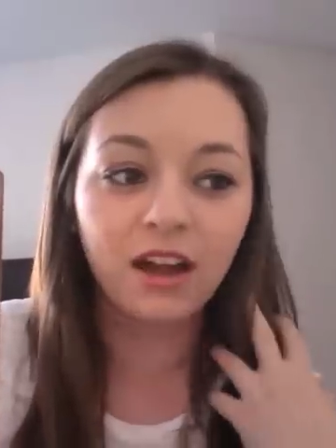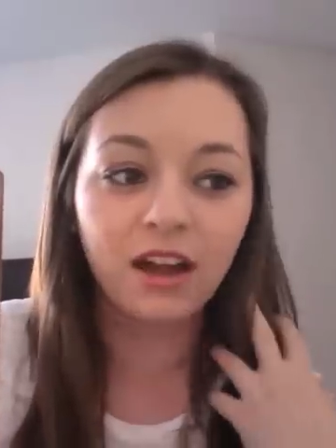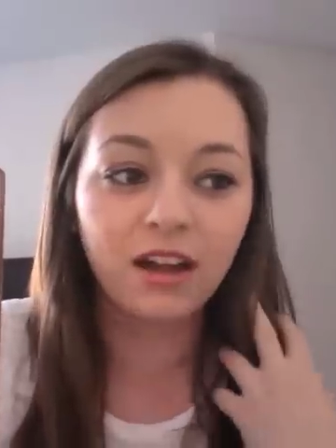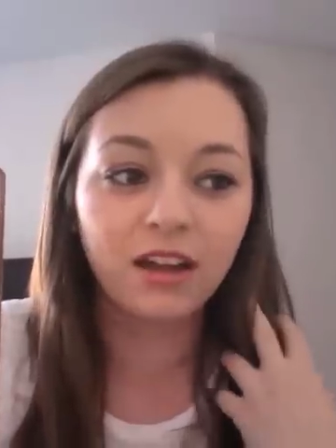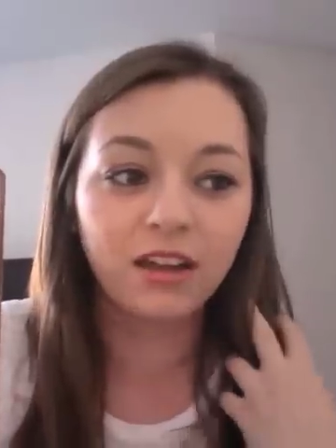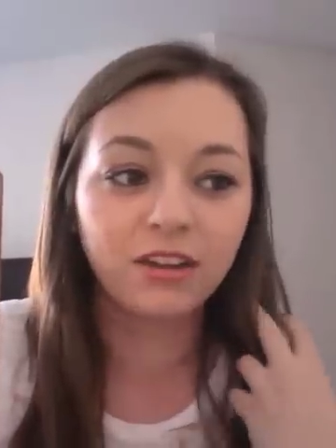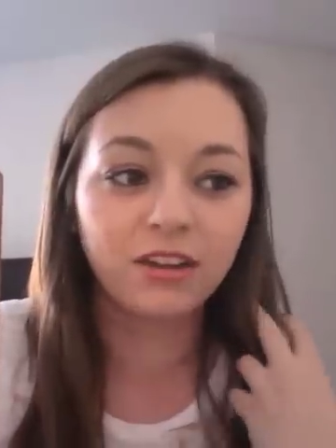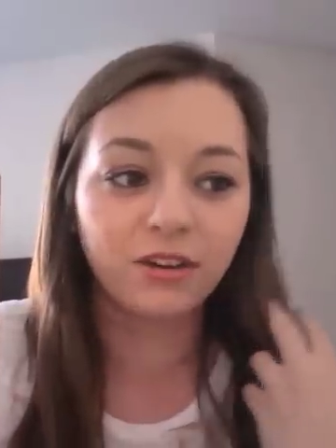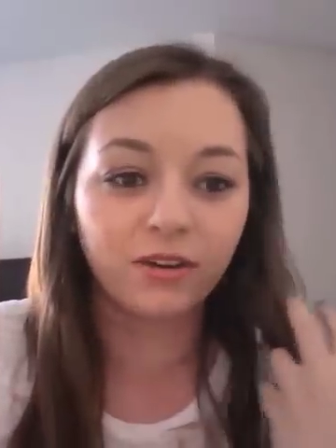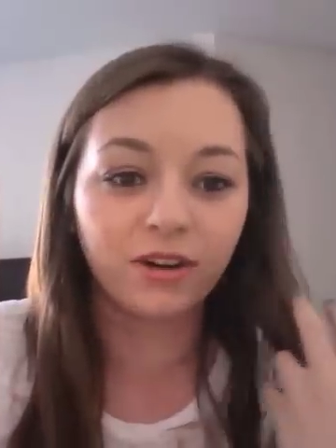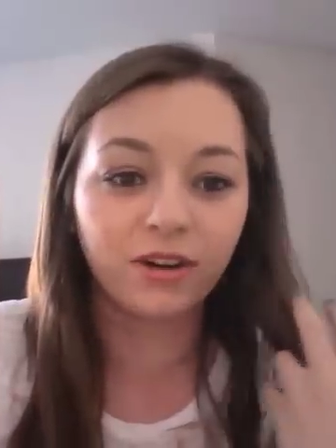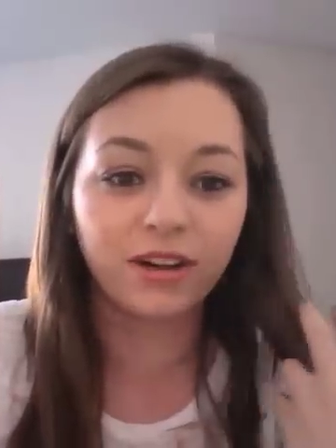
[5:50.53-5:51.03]

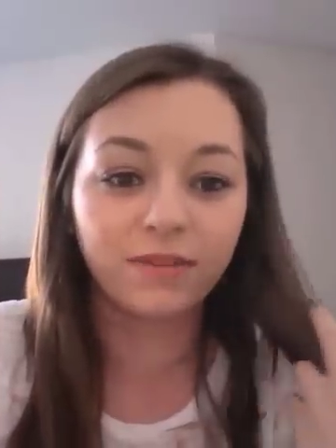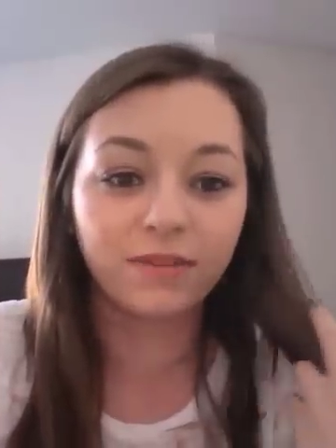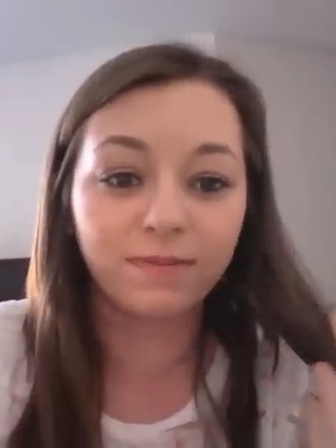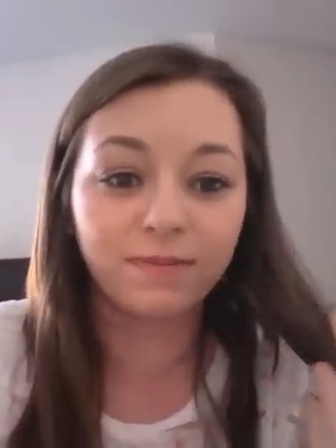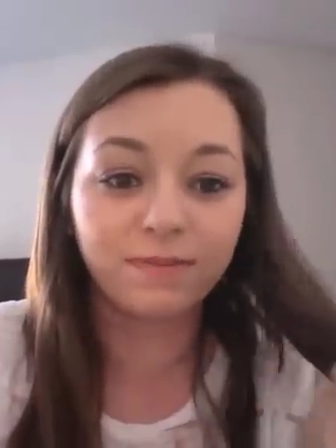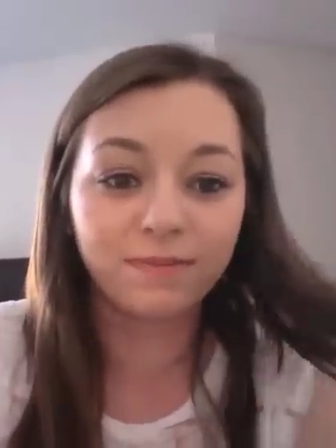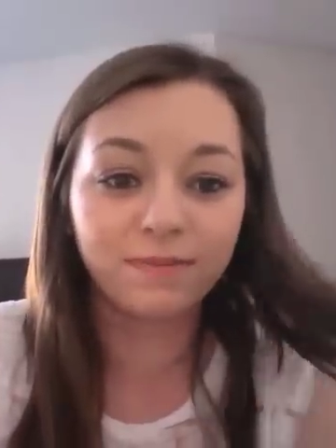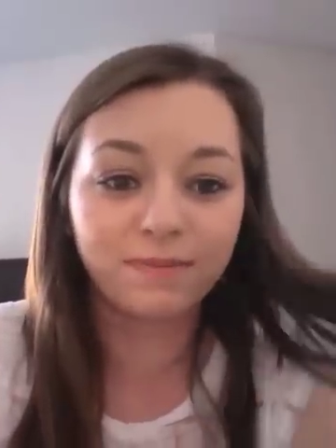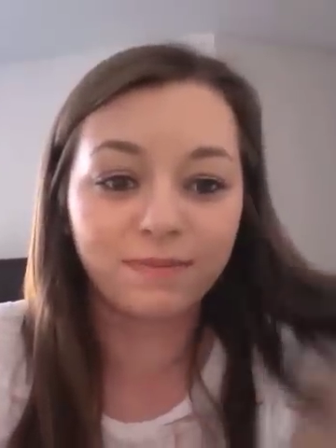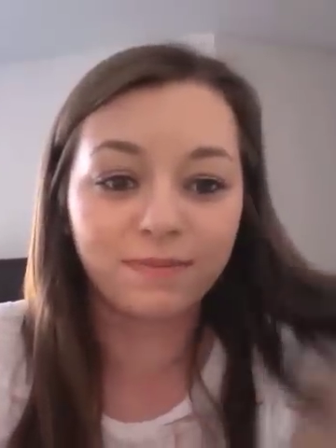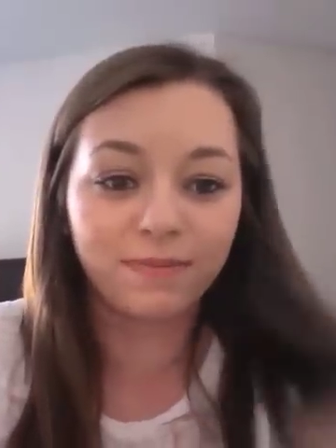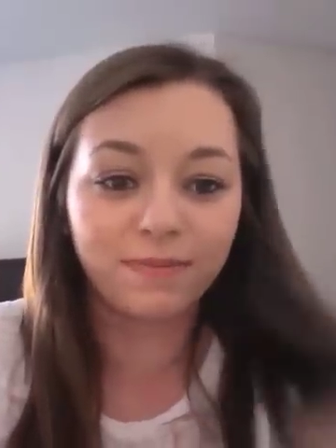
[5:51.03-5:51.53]
you know,
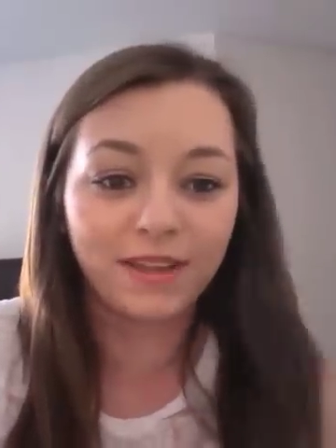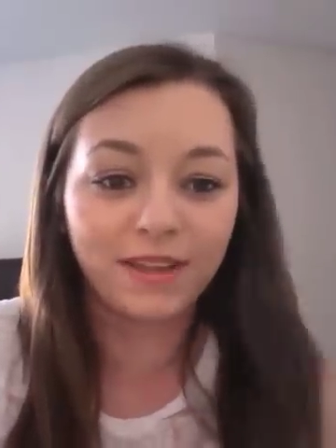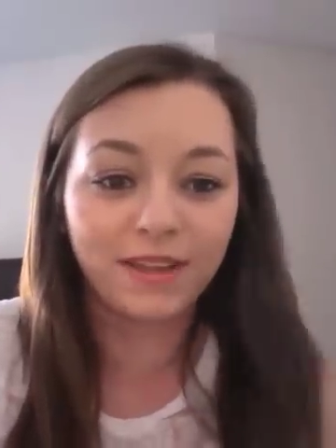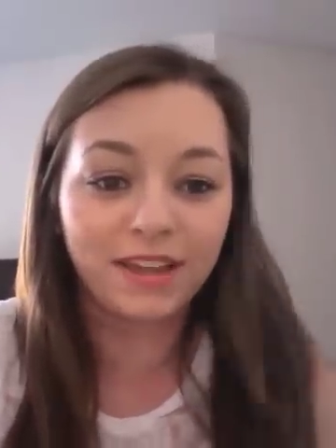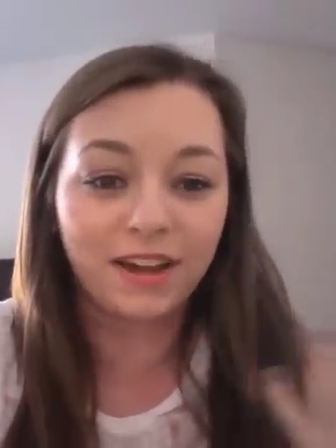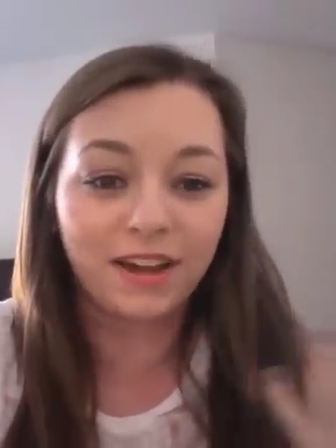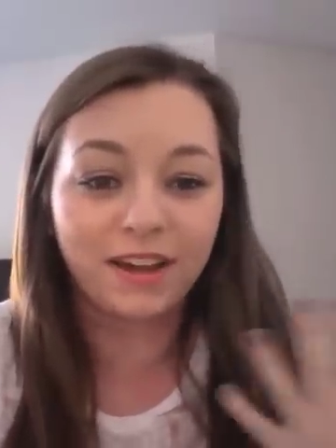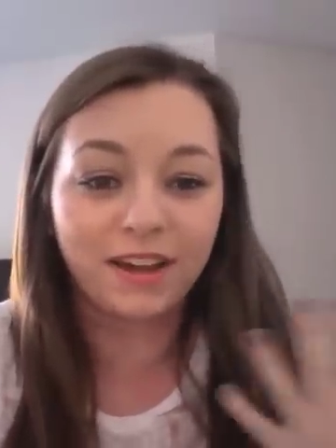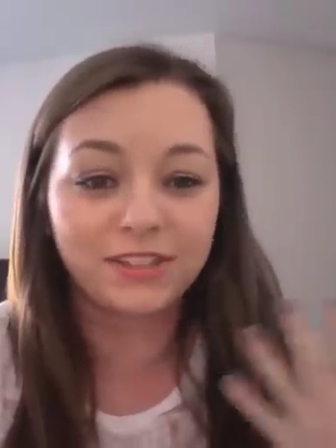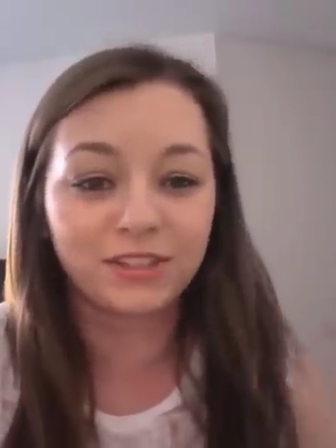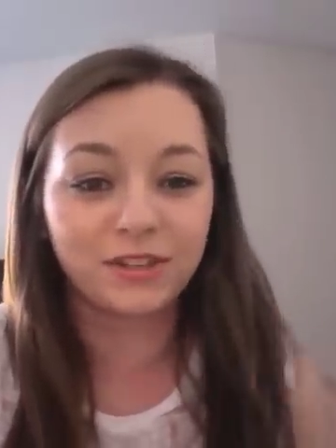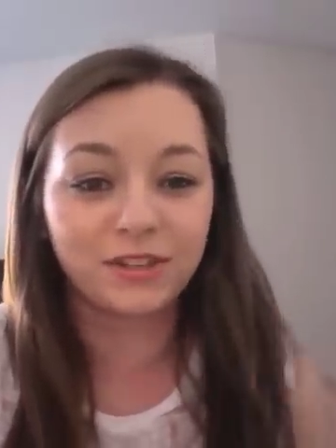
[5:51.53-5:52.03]

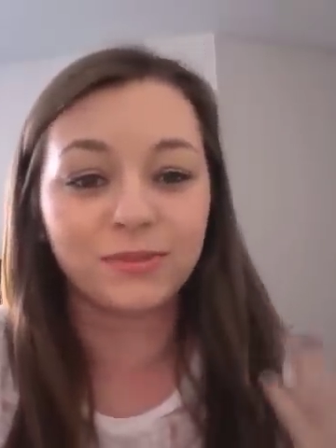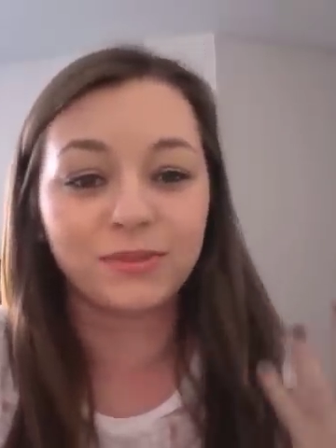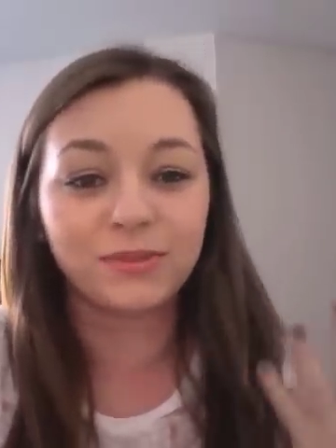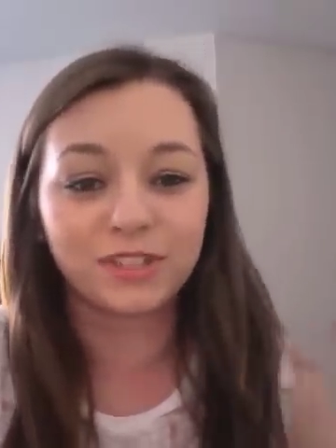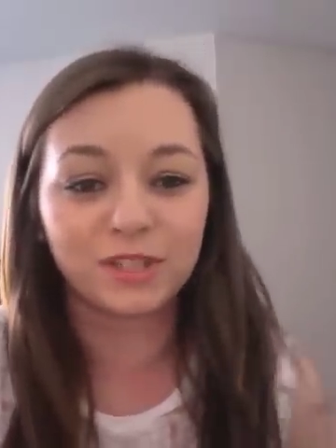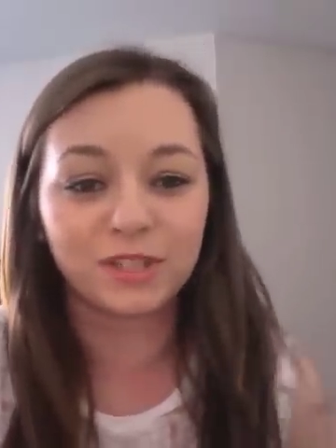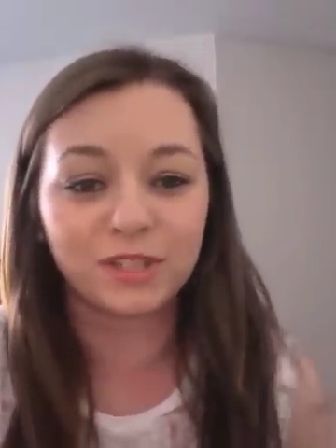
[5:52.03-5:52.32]
I don't want